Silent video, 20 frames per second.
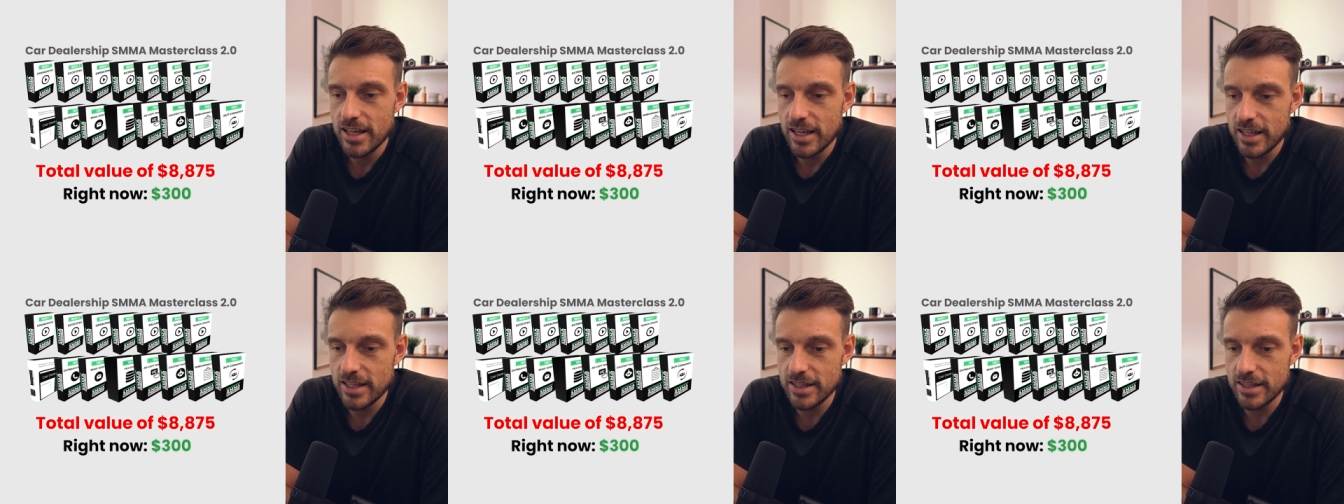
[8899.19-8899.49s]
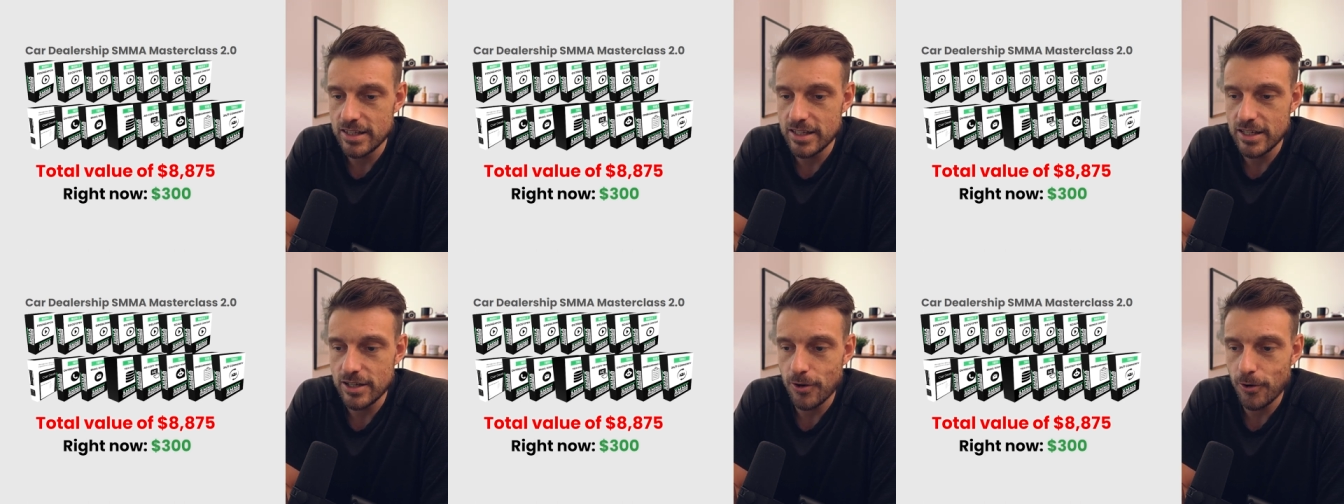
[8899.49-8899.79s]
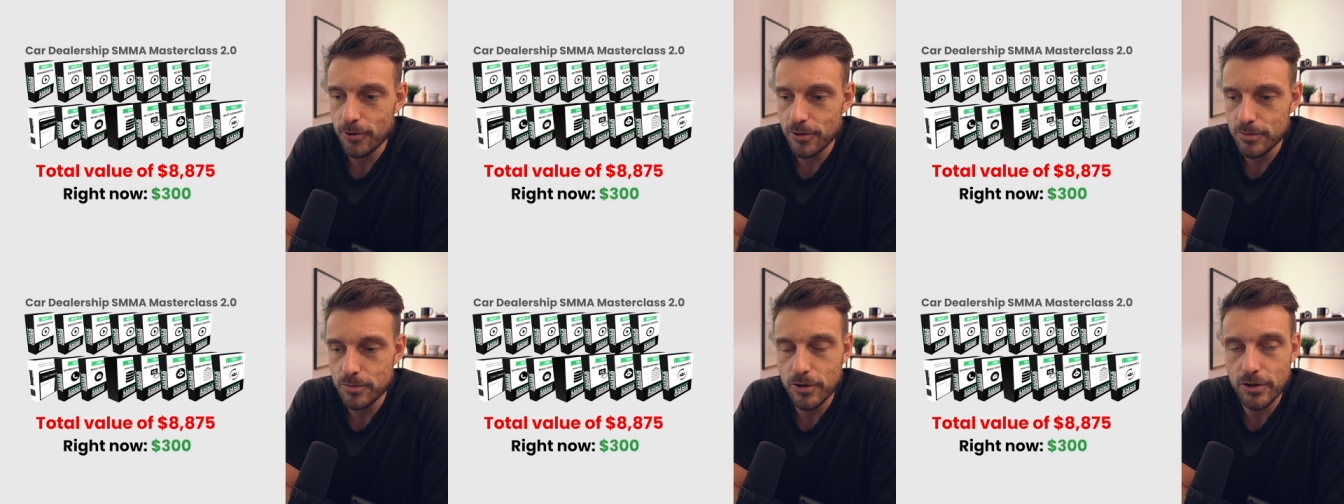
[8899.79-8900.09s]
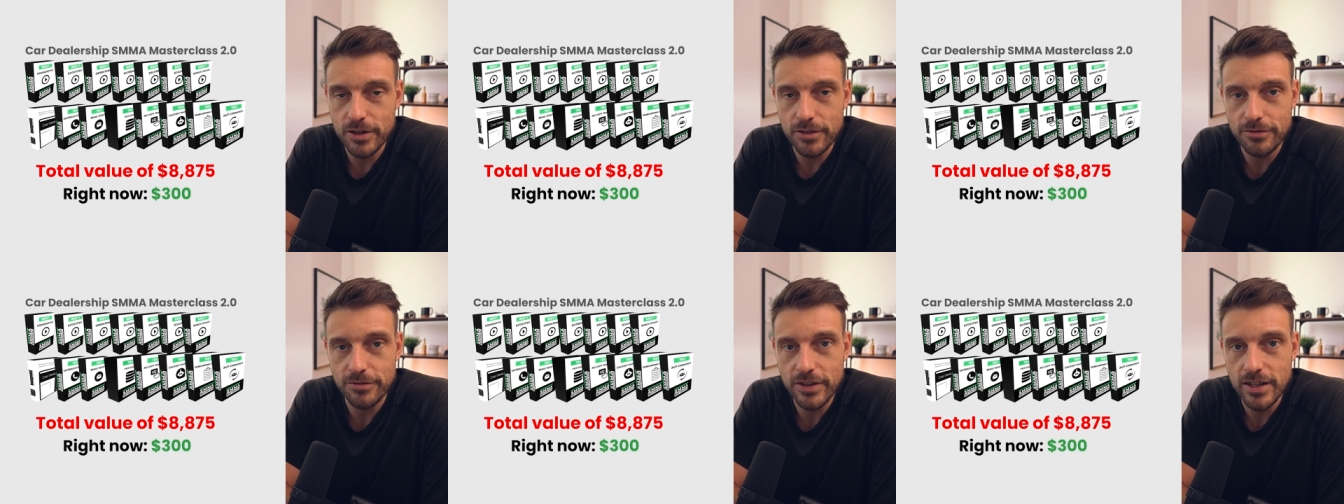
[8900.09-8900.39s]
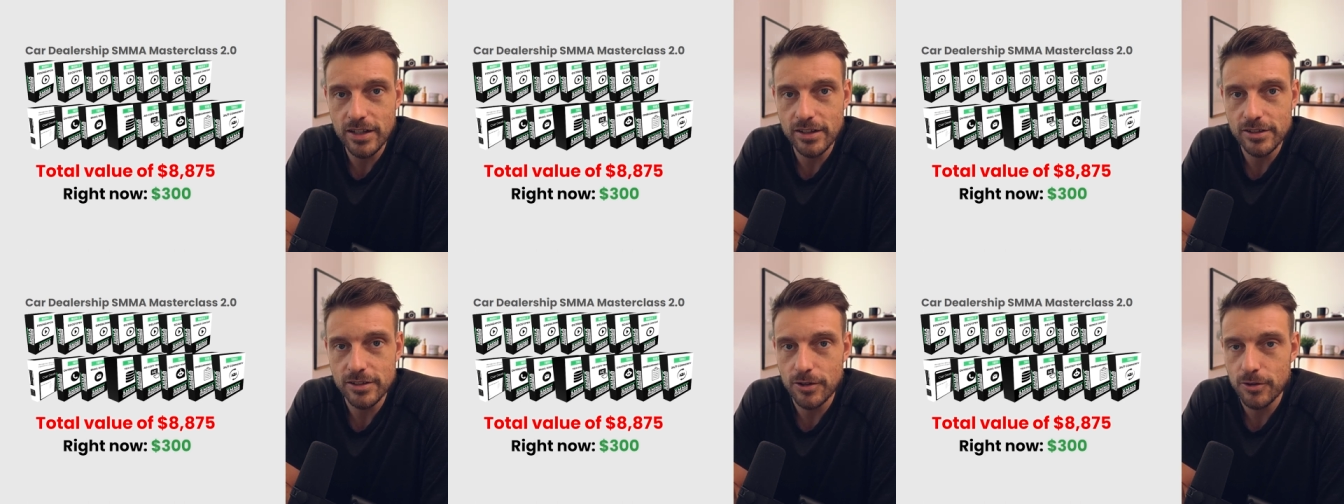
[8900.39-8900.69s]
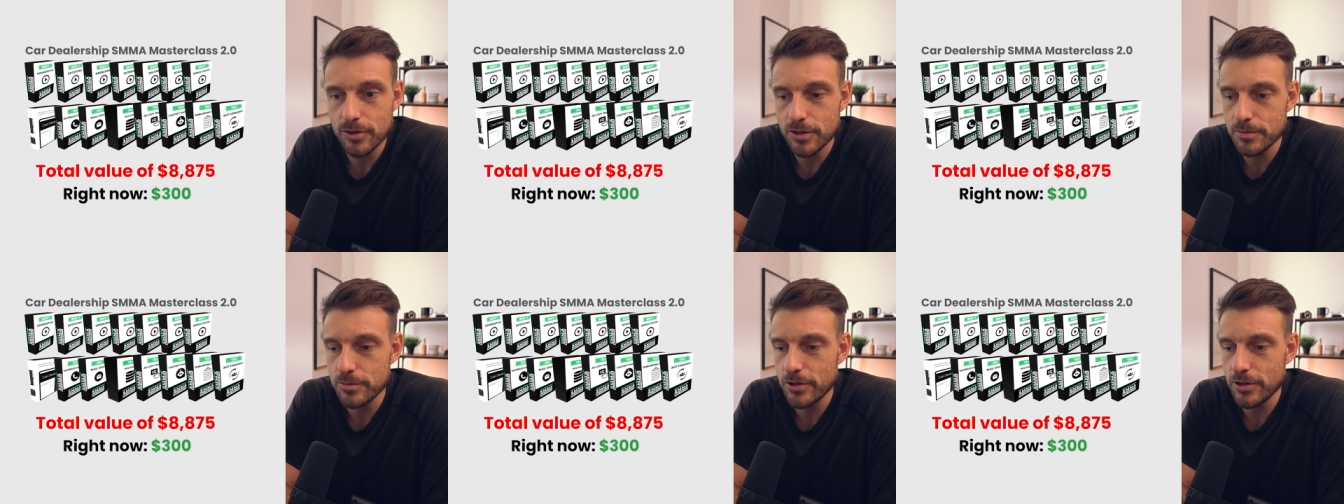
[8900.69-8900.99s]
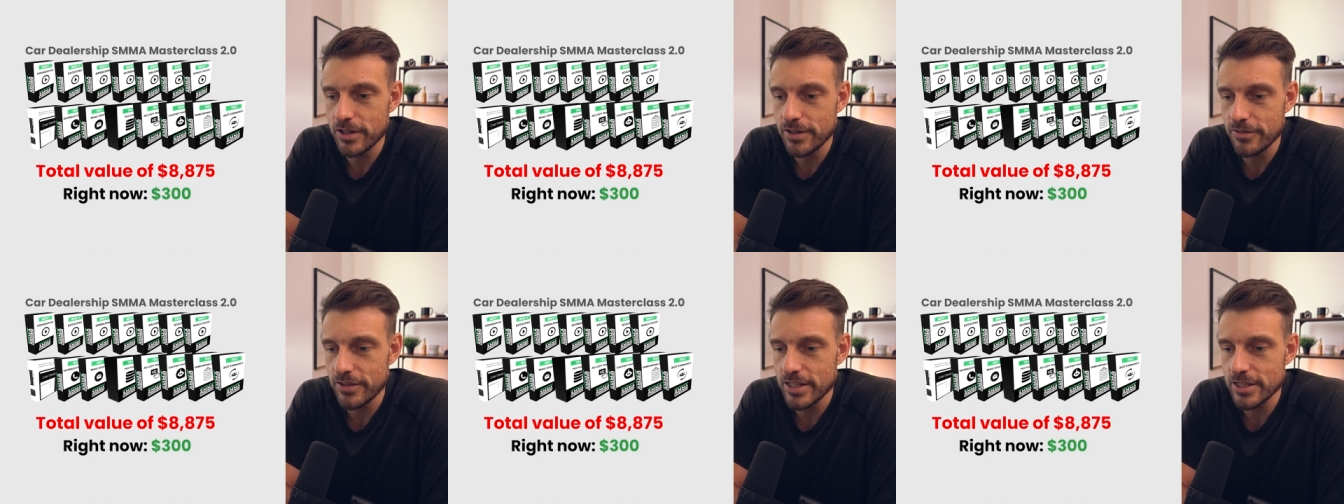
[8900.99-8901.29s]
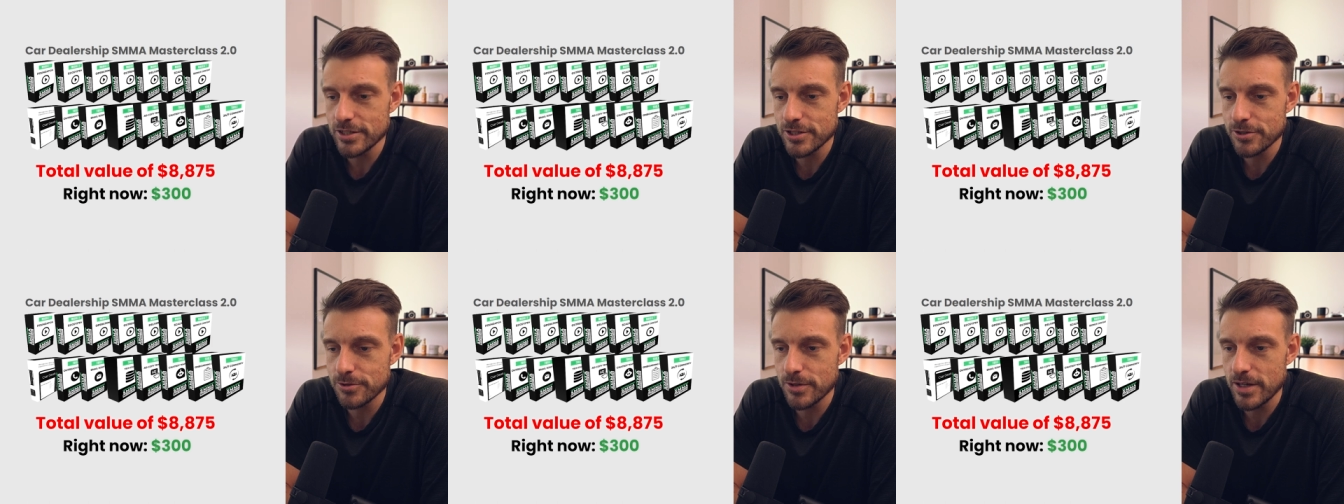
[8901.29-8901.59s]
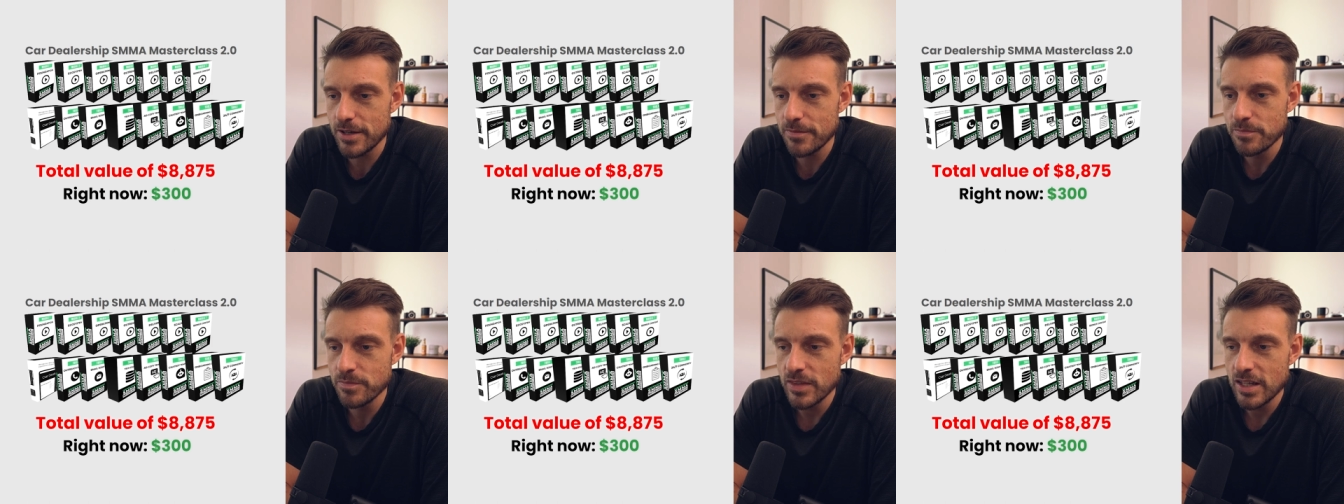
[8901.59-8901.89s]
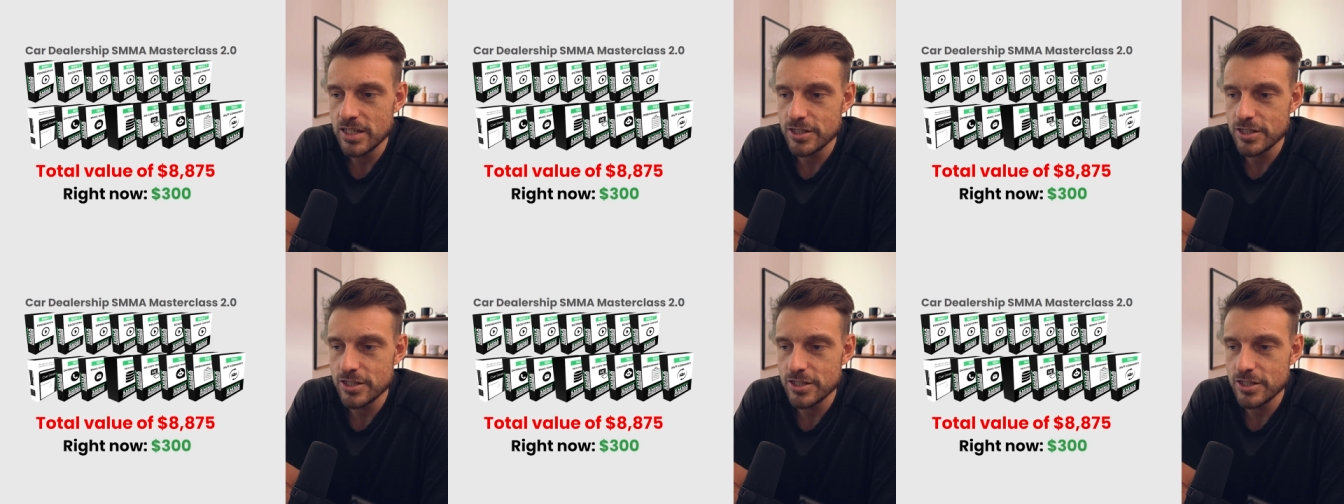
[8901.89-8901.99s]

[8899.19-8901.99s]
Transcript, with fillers: in the automotive field, automotive industry,